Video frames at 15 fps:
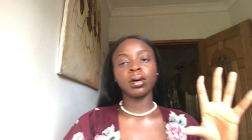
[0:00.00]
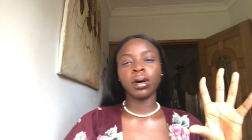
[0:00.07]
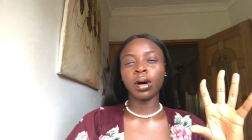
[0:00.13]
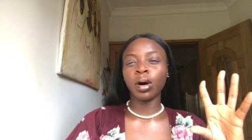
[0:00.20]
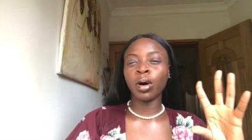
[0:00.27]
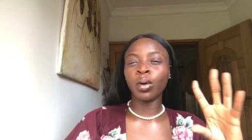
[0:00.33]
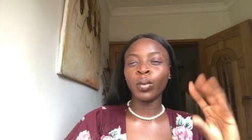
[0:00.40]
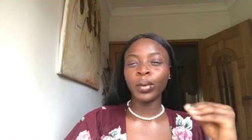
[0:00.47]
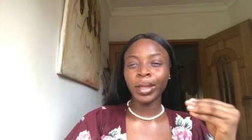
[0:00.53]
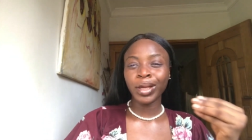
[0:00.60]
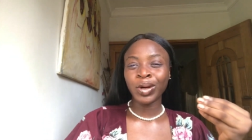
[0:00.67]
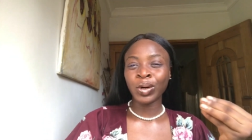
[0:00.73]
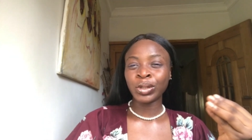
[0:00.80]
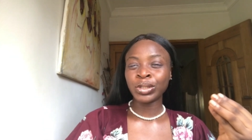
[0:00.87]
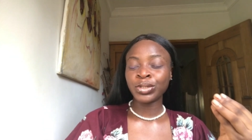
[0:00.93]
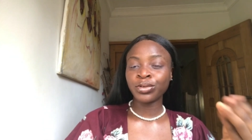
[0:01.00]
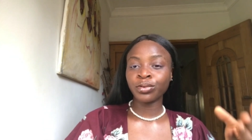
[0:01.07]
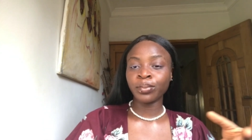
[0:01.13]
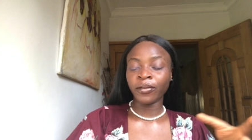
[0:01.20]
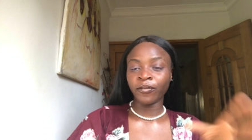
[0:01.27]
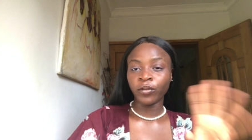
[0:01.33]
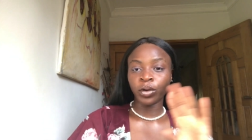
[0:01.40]
a week or two
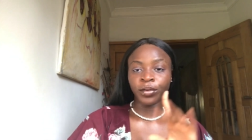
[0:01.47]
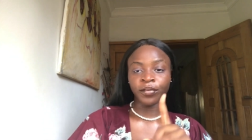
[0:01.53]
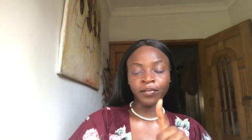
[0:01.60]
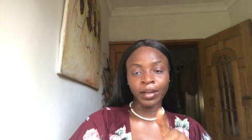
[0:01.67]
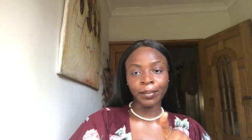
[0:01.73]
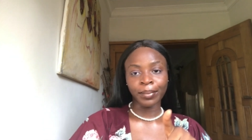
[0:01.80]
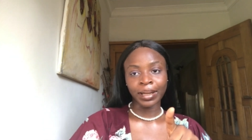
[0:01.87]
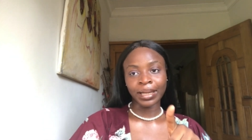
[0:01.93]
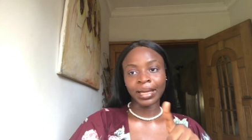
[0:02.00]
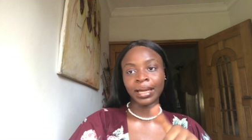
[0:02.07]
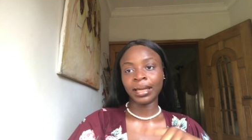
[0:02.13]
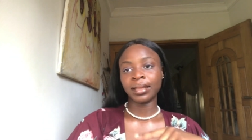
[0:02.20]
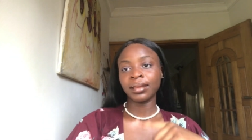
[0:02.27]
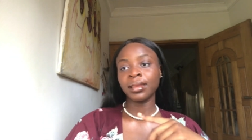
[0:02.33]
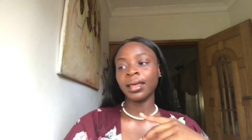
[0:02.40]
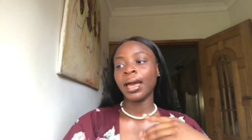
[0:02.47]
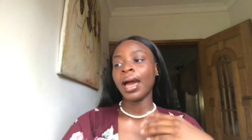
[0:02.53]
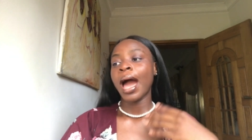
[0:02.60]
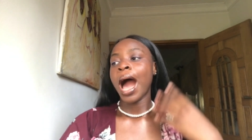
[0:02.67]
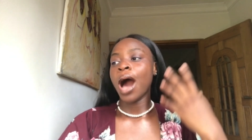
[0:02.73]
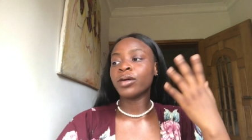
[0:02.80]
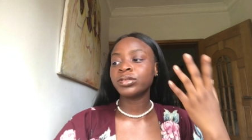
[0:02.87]
before November 9th,
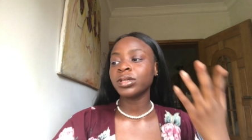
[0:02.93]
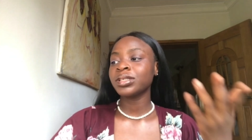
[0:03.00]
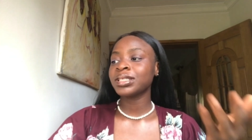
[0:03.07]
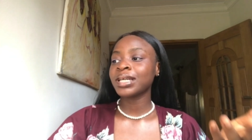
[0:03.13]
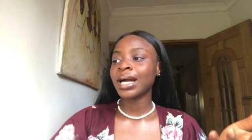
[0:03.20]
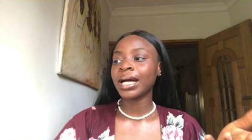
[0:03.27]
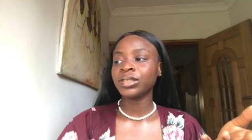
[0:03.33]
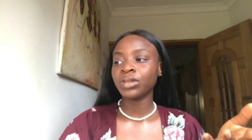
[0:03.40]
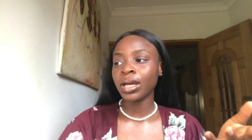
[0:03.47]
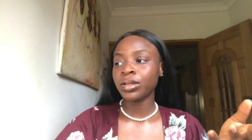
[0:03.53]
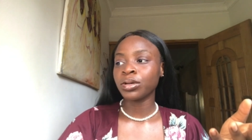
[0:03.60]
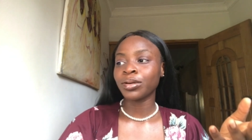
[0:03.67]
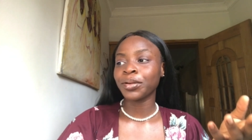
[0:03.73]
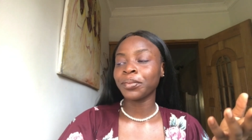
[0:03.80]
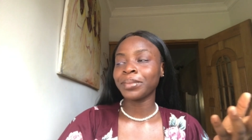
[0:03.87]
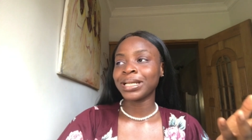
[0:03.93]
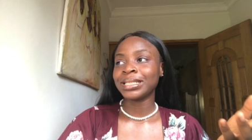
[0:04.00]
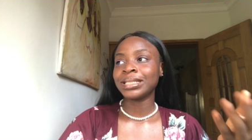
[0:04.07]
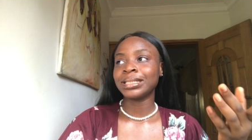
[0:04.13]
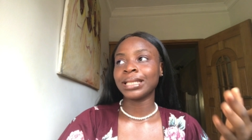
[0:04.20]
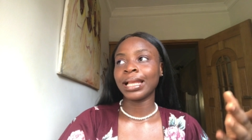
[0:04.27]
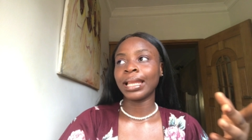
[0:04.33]
I was just casually talking to my
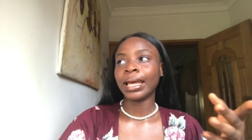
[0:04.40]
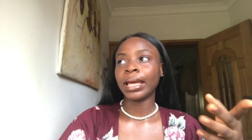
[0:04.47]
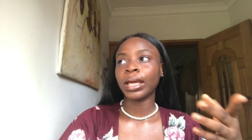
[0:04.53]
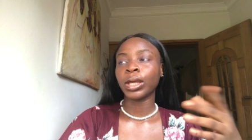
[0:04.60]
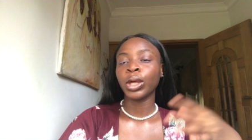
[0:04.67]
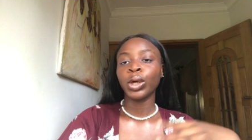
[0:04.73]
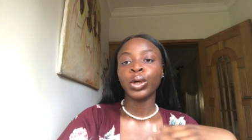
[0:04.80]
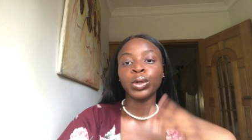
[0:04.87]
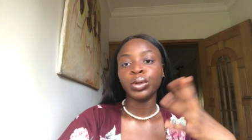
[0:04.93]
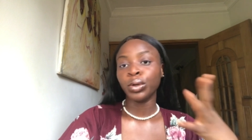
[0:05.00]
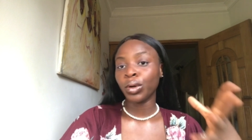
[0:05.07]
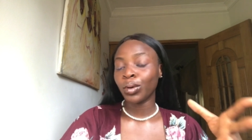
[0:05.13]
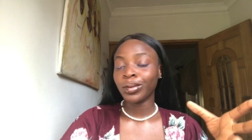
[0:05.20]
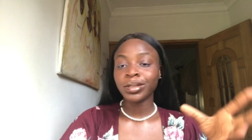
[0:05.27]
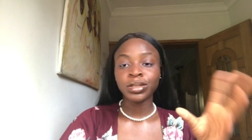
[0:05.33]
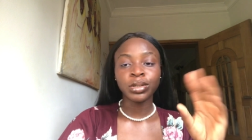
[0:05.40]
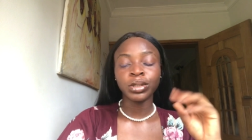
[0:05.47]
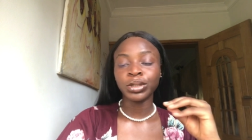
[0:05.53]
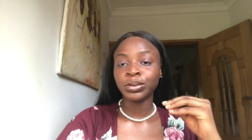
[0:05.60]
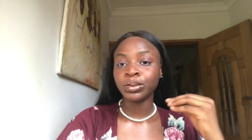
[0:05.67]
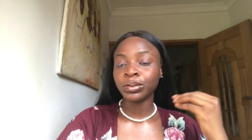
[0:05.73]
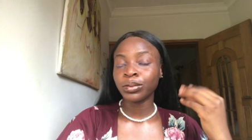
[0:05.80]
sister like, yo, what's
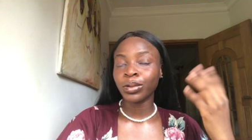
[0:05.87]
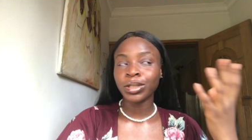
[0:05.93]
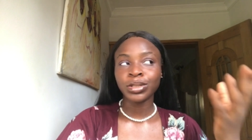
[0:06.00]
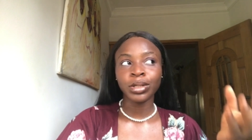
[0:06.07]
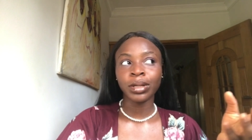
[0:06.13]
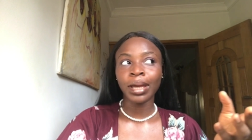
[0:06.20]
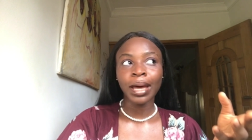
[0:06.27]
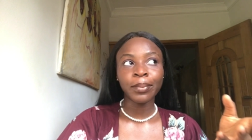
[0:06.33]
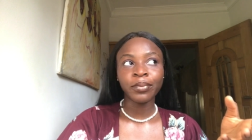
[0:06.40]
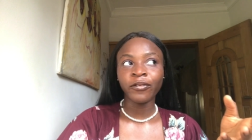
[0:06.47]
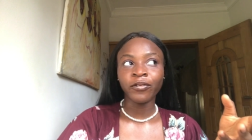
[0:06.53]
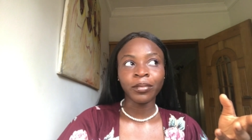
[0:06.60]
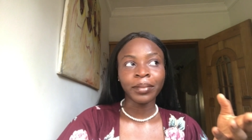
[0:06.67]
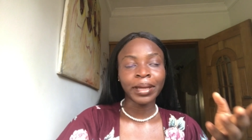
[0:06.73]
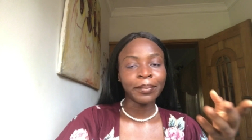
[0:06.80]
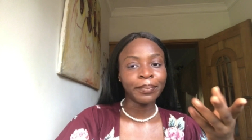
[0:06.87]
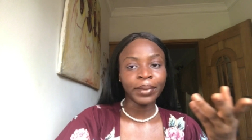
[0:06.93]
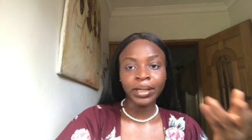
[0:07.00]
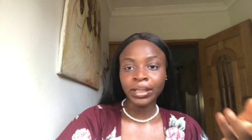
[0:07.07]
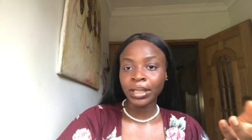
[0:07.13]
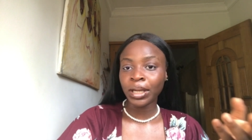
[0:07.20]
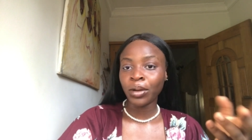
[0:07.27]
gonna happen for my
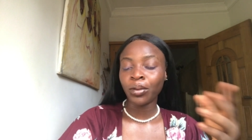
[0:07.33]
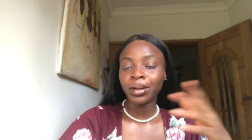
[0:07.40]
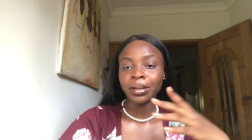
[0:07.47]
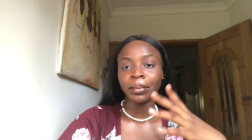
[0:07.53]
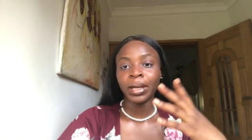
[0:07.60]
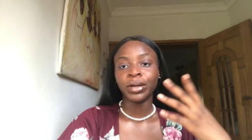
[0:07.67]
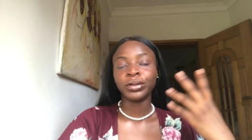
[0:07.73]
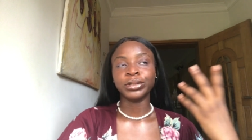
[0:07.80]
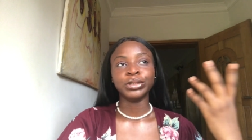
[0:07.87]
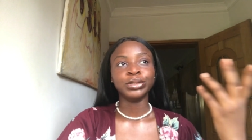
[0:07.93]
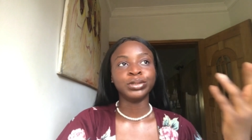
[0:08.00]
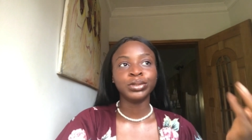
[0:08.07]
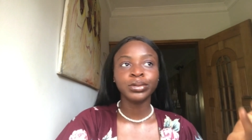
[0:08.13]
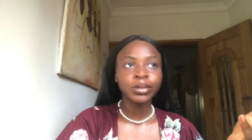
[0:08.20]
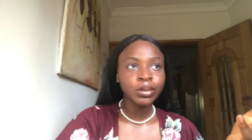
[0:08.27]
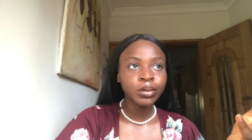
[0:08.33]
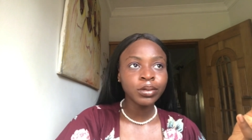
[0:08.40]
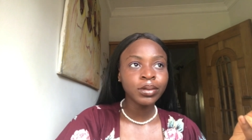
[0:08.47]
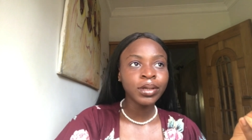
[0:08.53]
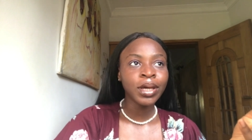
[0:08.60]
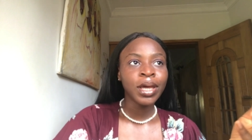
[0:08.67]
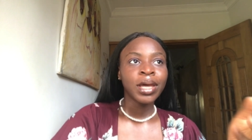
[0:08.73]
birthday? What am I gonna
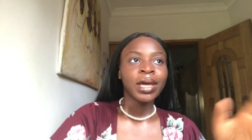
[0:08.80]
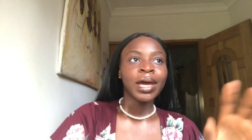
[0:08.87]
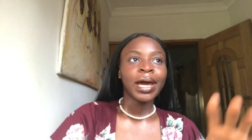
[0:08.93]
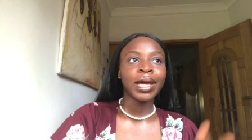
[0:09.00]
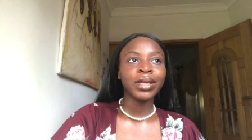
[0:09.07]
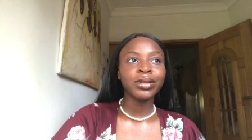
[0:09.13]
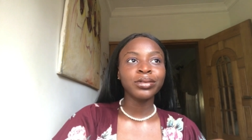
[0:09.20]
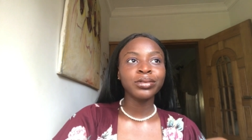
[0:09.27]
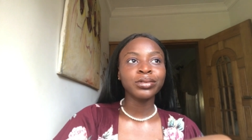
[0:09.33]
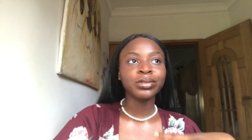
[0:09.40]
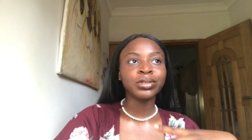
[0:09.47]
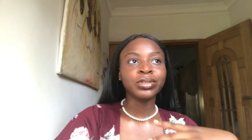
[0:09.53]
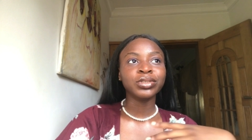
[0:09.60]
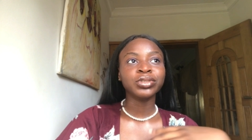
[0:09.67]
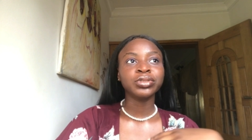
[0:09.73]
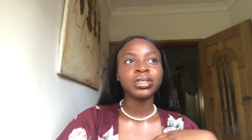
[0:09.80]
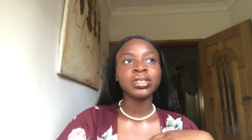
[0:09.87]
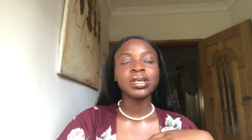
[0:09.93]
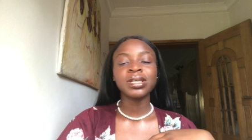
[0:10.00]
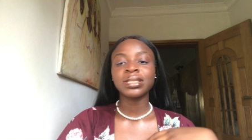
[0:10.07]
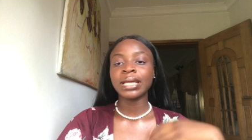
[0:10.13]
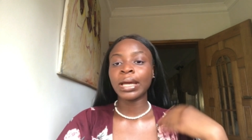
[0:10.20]
do? And you know, she was
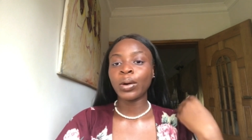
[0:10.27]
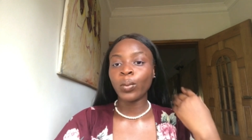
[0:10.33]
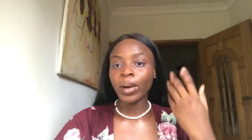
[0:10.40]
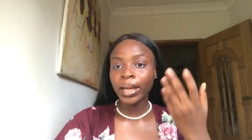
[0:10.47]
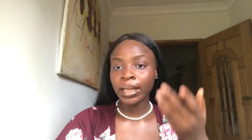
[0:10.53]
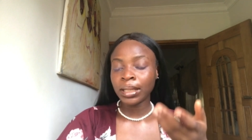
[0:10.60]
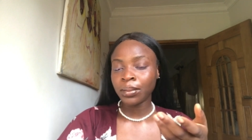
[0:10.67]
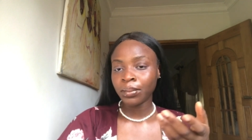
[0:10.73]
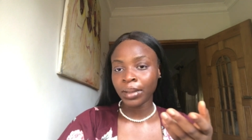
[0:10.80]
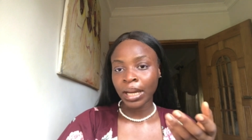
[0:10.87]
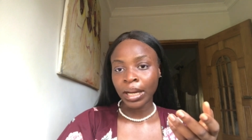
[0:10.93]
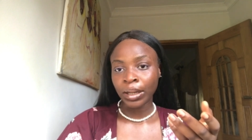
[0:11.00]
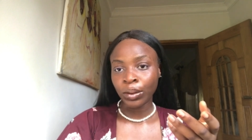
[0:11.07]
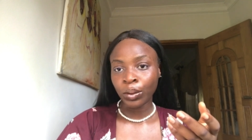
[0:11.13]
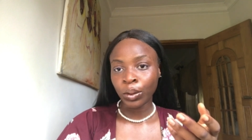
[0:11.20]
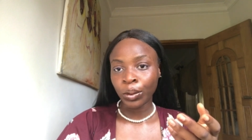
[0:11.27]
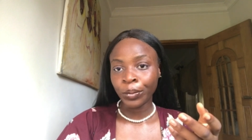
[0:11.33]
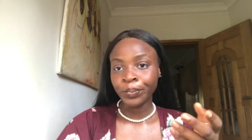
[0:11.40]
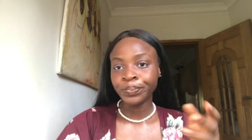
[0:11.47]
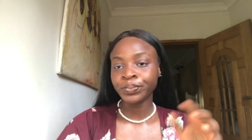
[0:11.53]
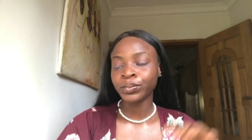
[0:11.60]
just like whining me and